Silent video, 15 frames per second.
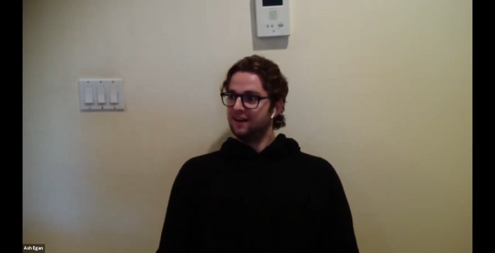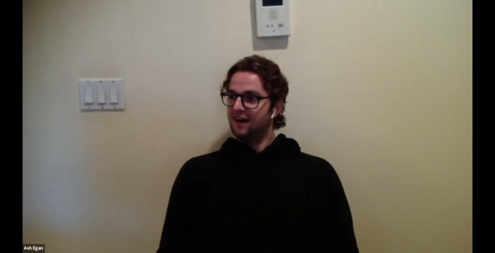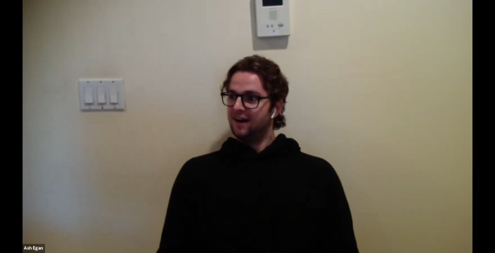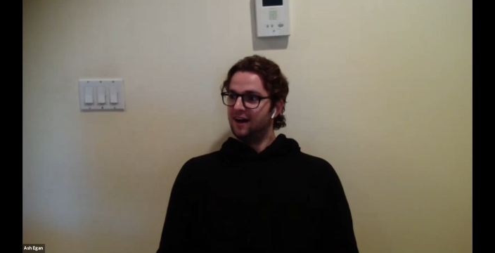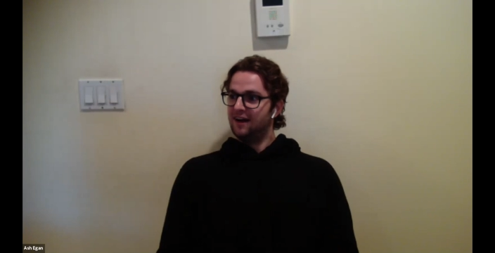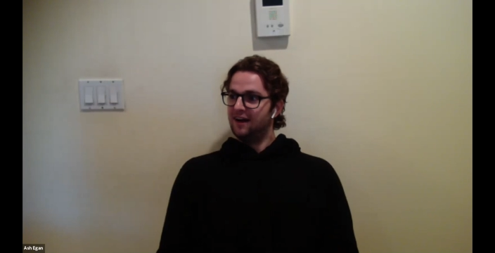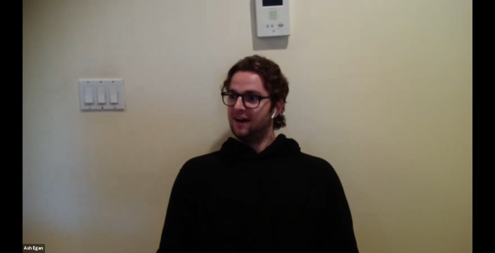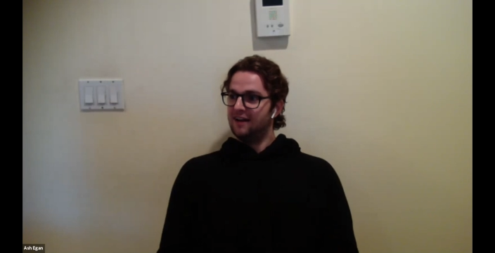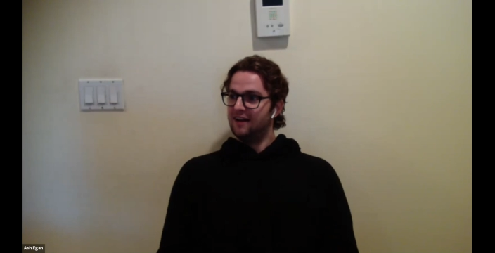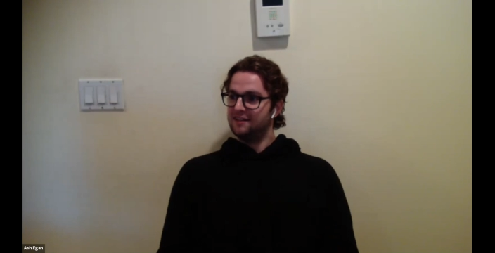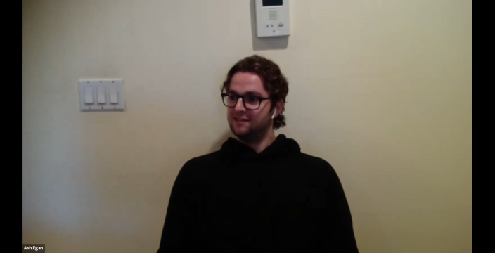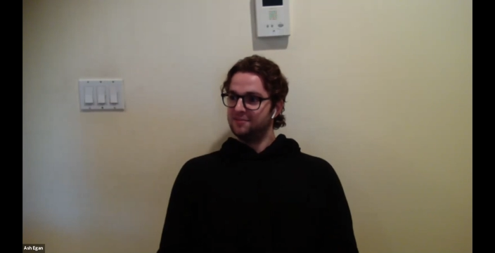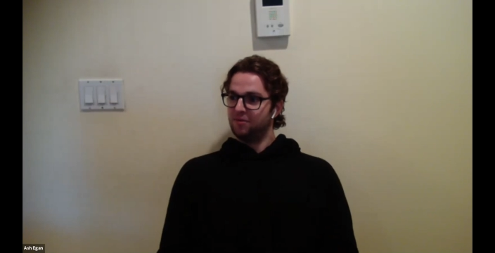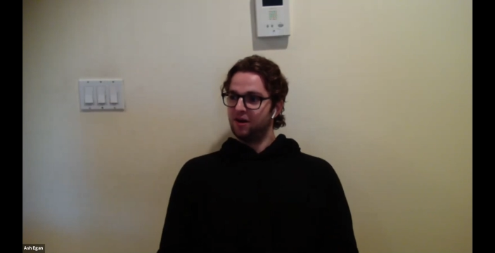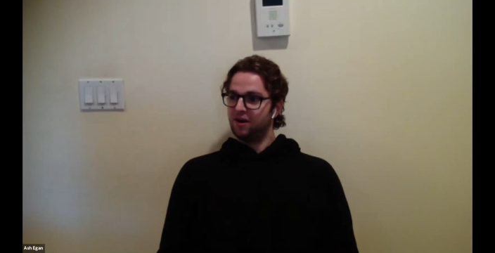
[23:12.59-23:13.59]
at
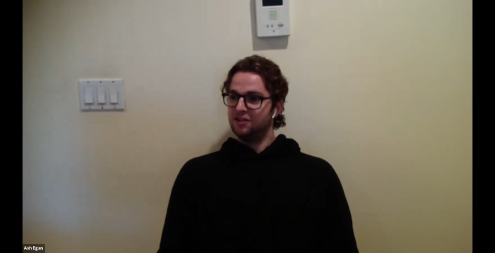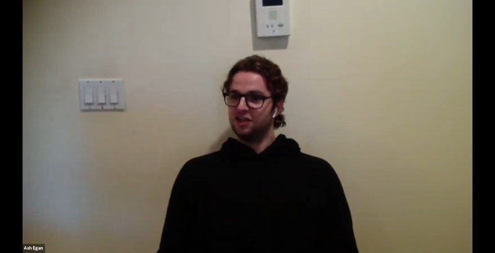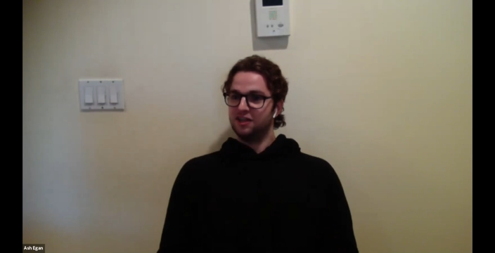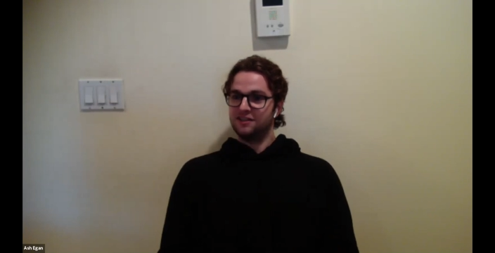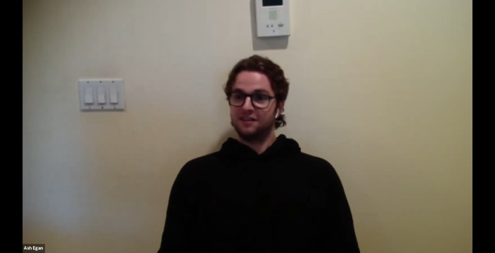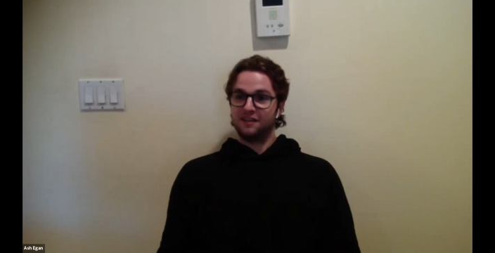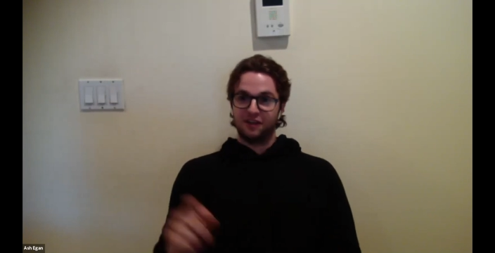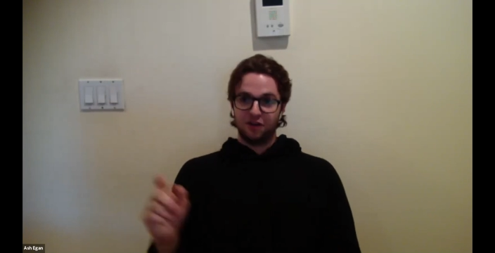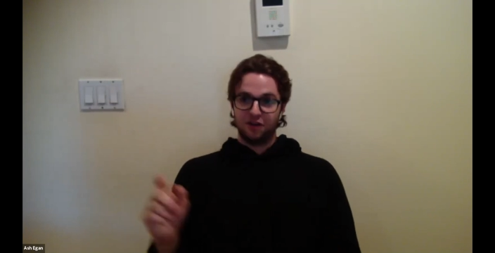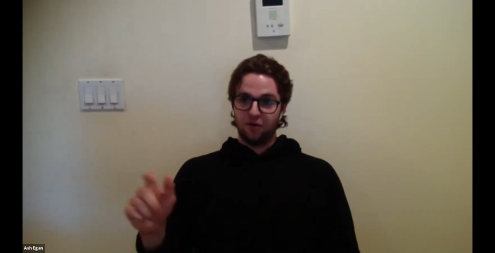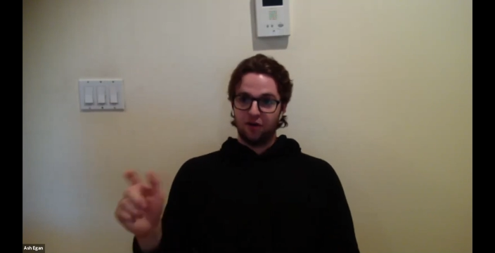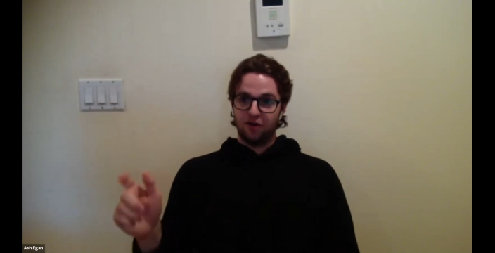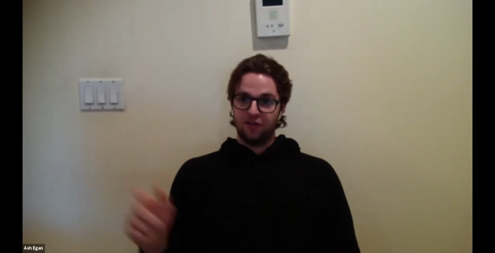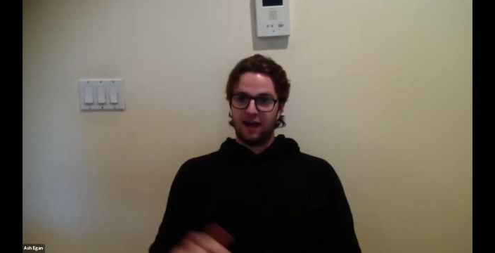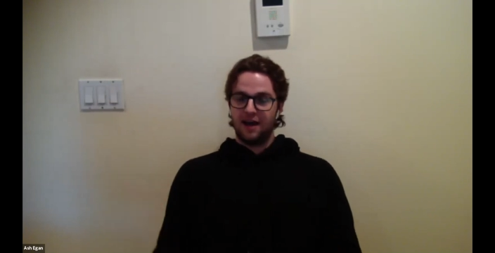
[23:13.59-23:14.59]
these projects and like go to
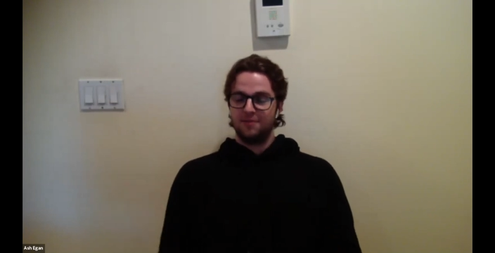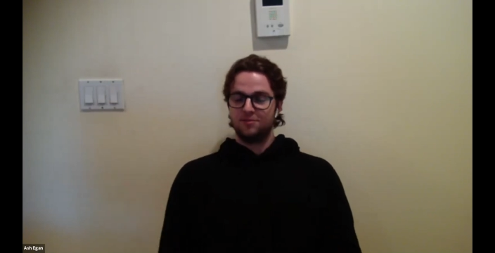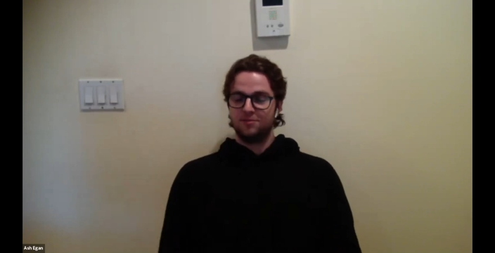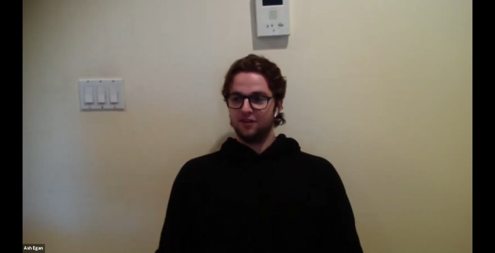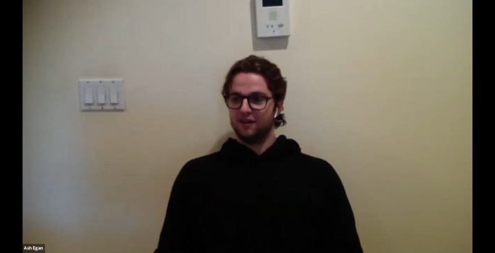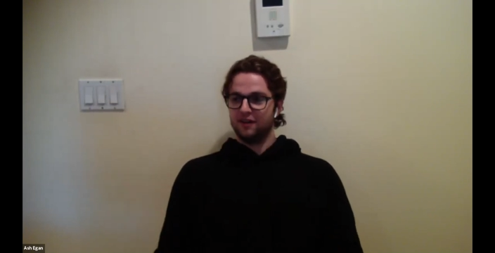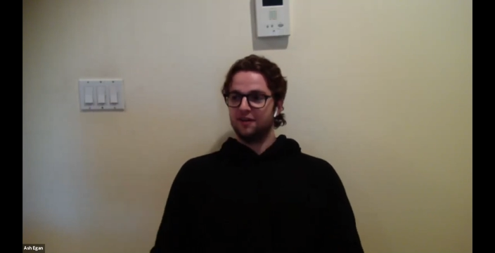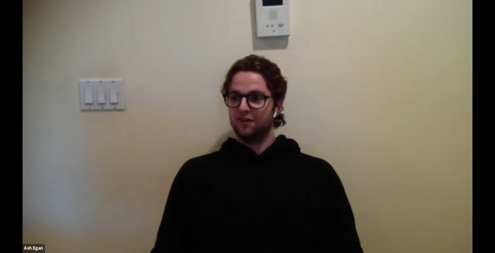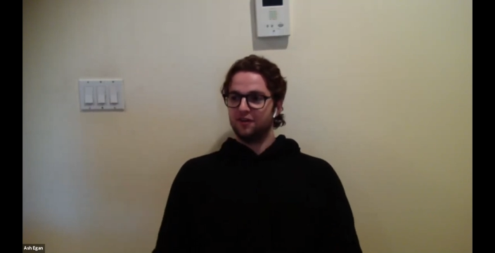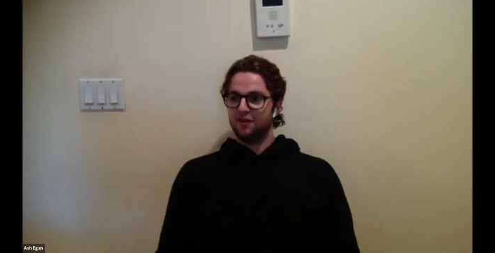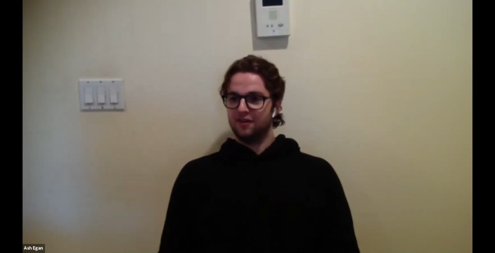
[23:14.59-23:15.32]
all the apps, you're like,